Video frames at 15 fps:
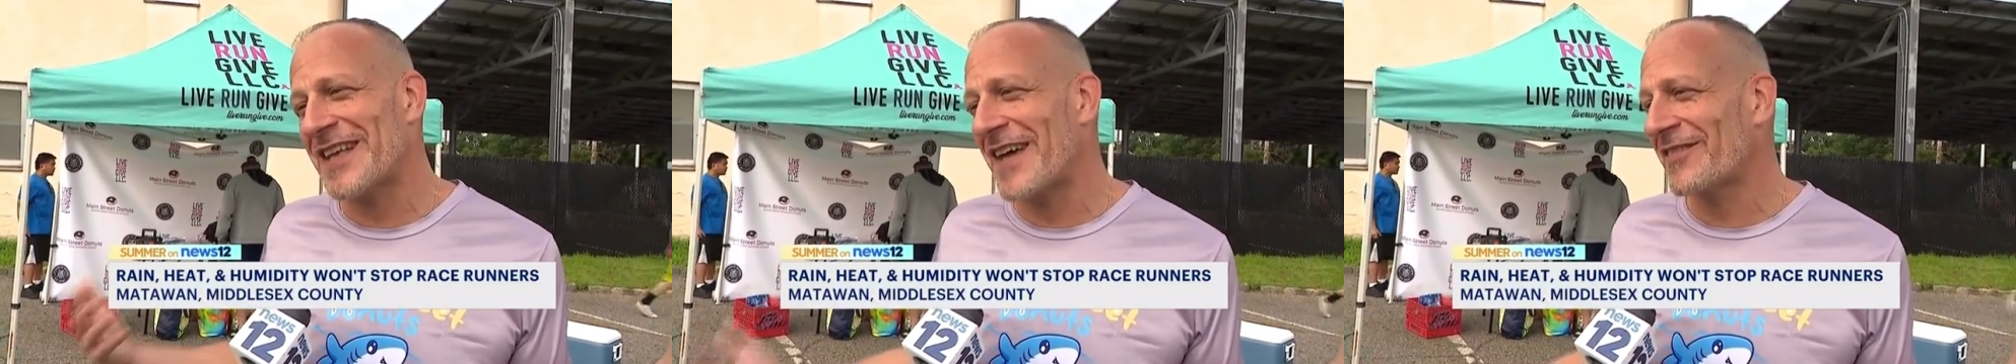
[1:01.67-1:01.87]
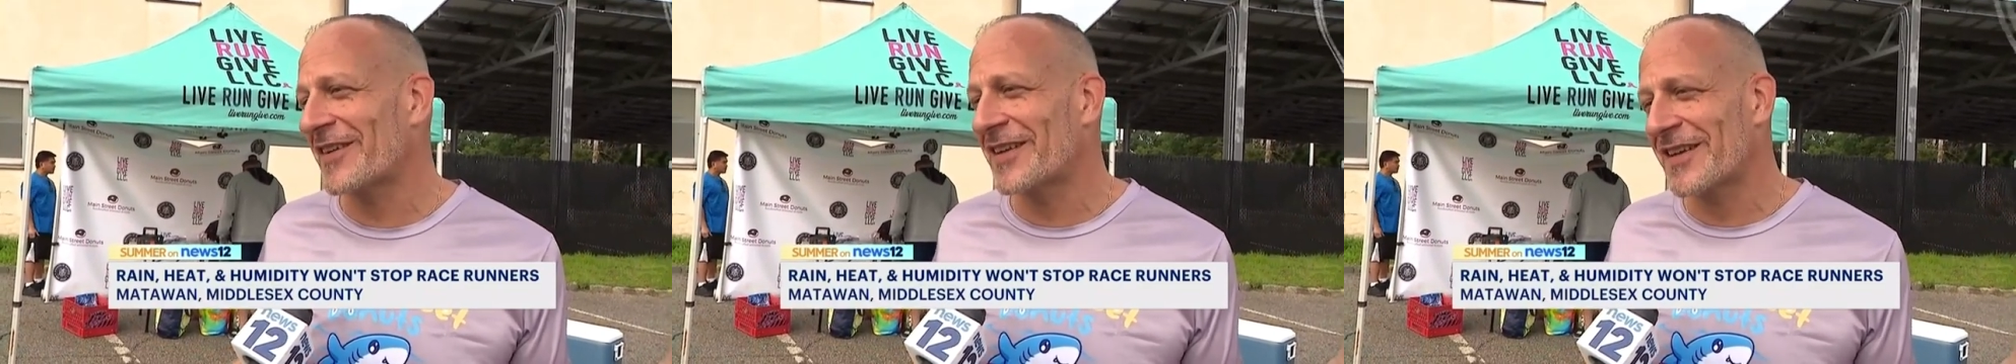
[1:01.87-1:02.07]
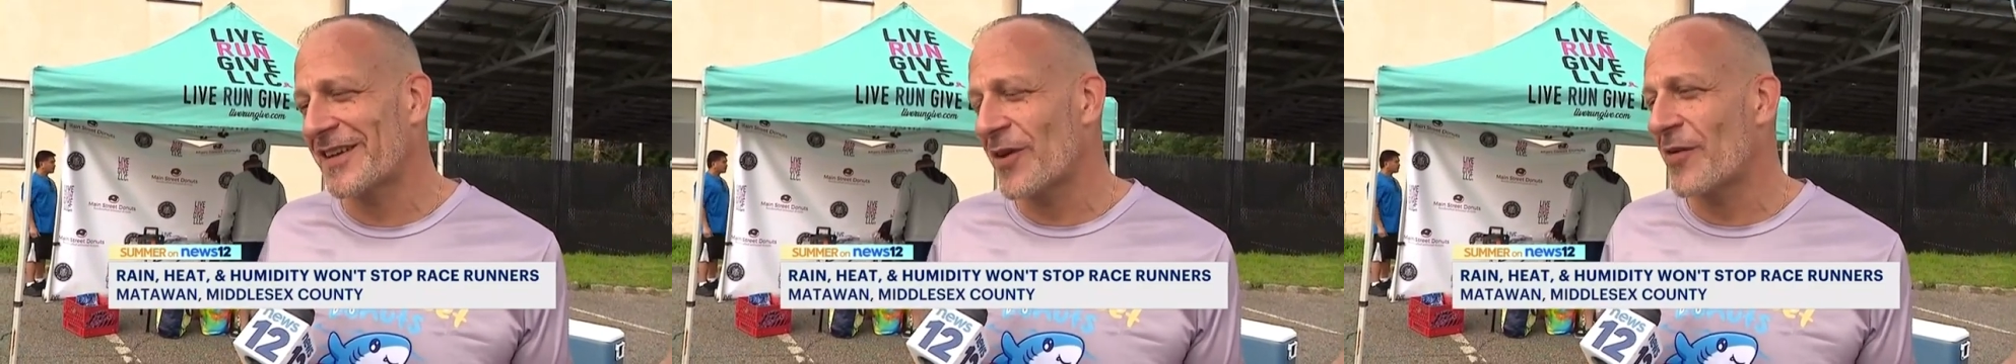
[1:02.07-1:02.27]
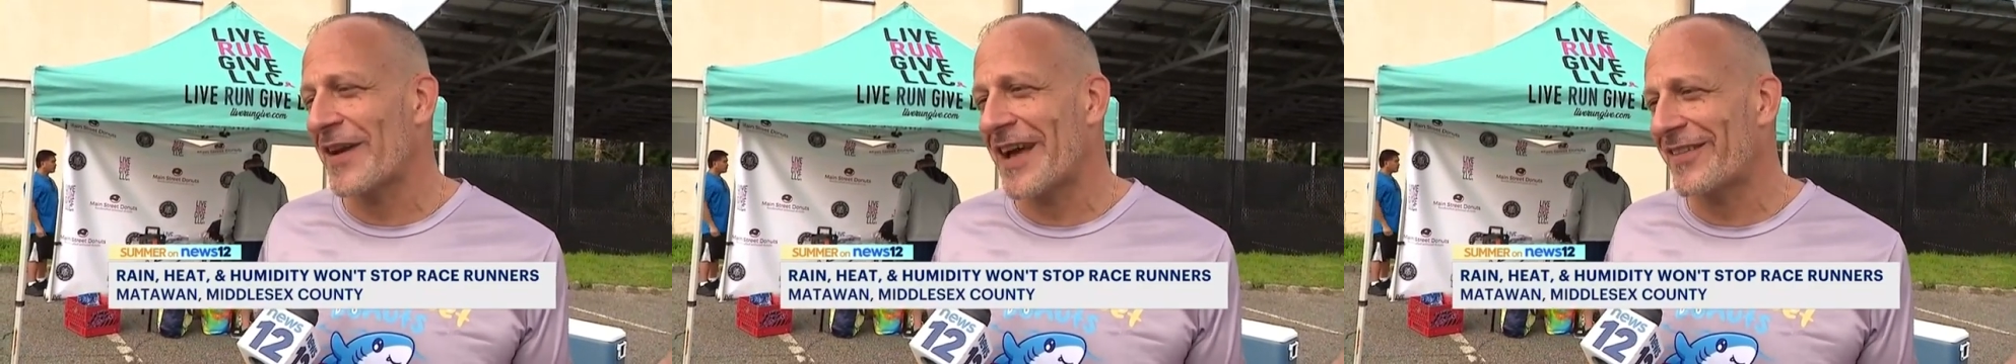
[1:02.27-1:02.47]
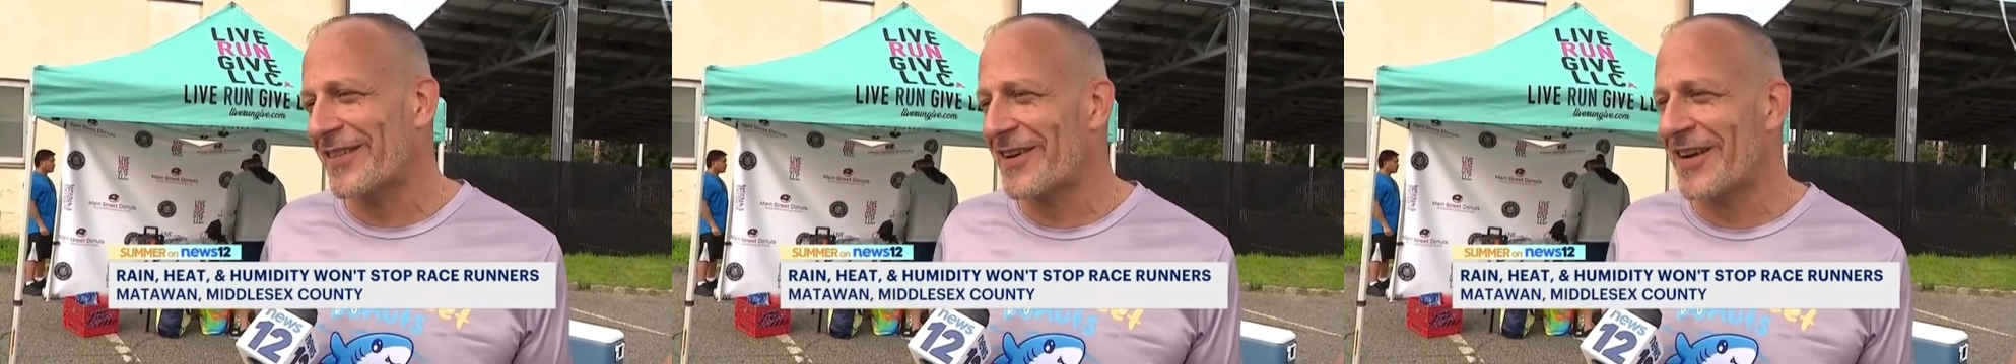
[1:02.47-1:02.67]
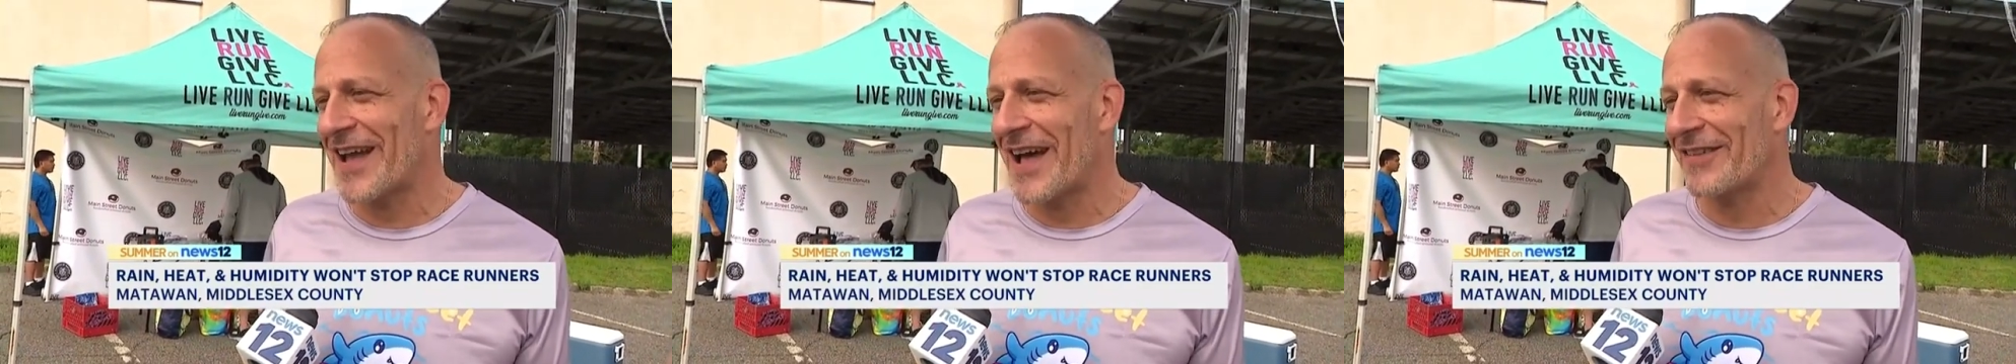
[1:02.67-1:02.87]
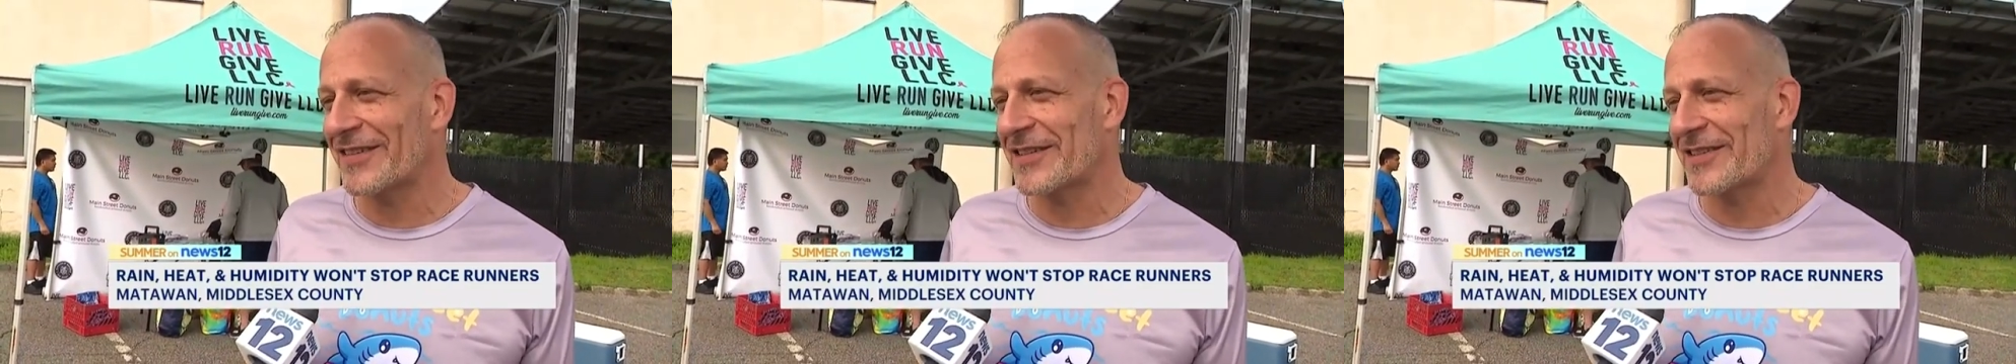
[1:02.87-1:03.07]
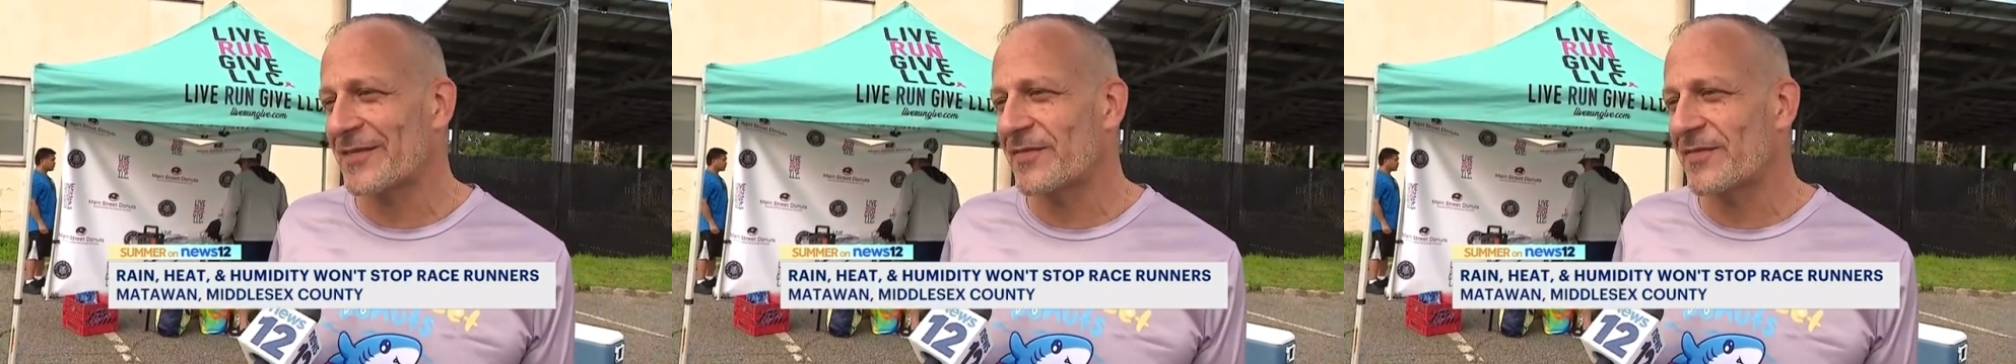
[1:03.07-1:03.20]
having, going out there and having some